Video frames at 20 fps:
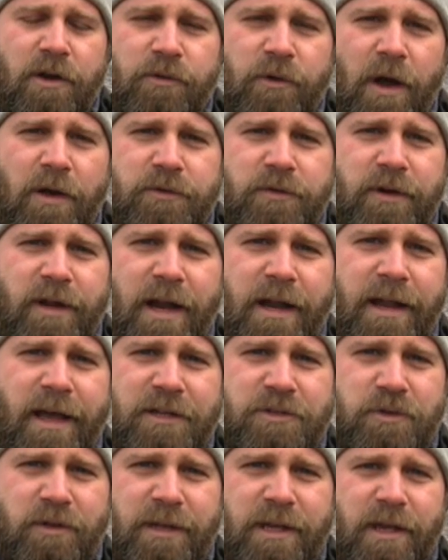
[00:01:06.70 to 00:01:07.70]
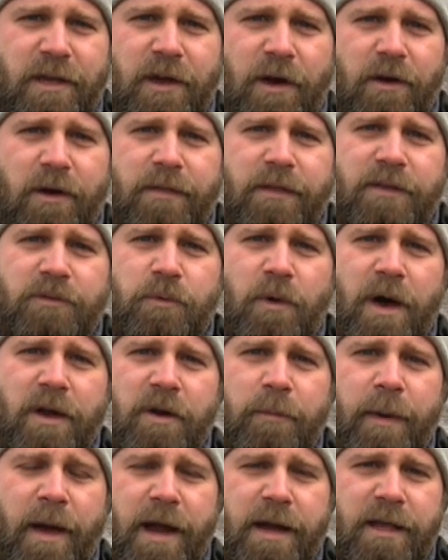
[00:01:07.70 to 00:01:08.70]
Trout do not naturally occur in these
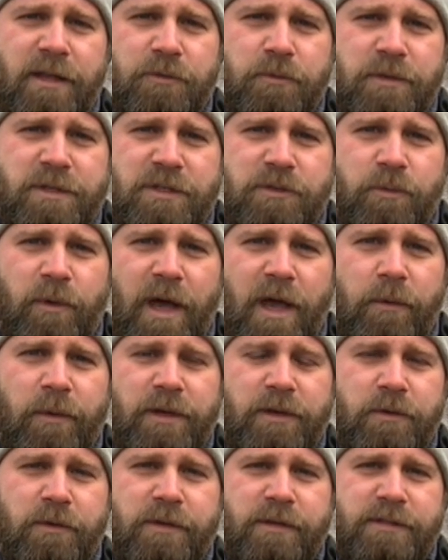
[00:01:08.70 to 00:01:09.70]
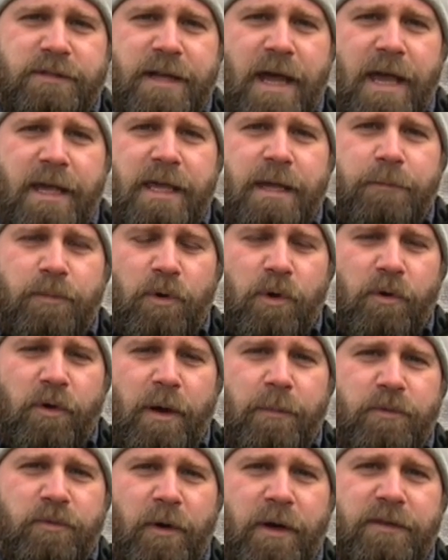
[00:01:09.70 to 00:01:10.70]
water bodies, which is why we do the stocking
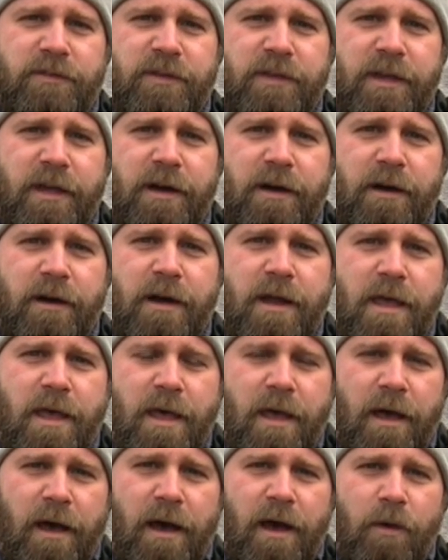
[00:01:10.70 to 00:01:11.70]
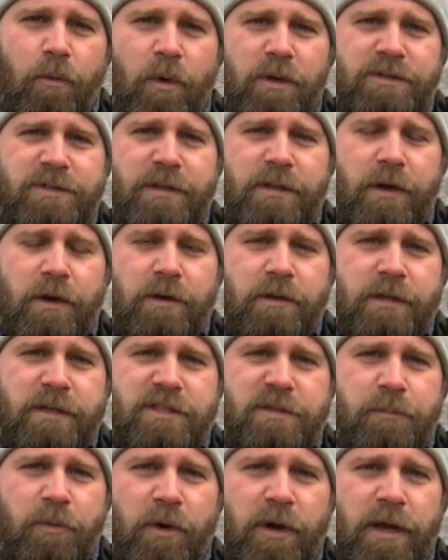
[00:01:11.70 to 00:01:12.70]
program twice a year, uh, once in the early
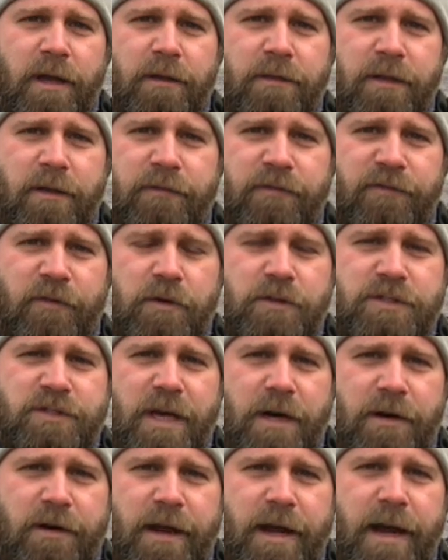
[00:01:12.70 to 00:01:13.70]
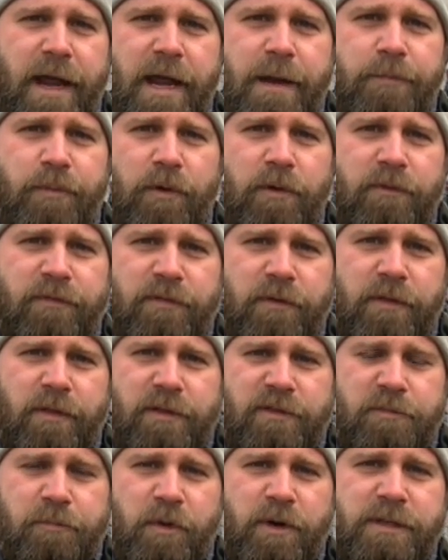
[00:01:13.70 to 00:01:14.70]
spring, the first Saturday in April for
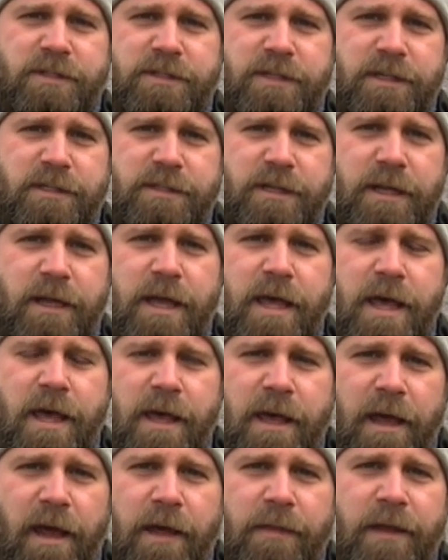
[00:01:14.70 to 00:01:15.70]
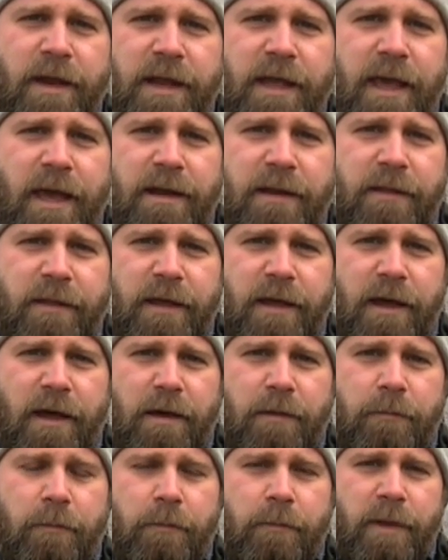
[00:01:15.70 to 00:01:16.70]
the spring season, and then again in the
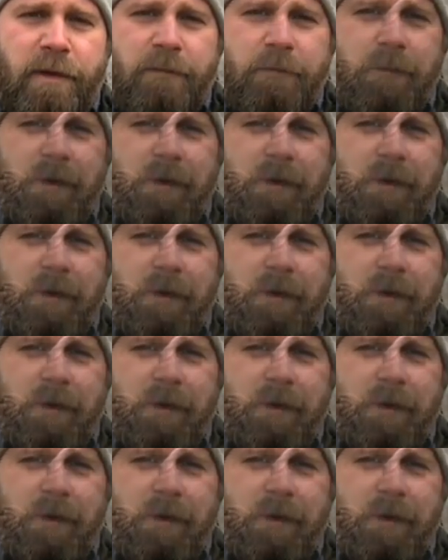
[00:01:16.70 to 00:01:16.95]
uh, mid,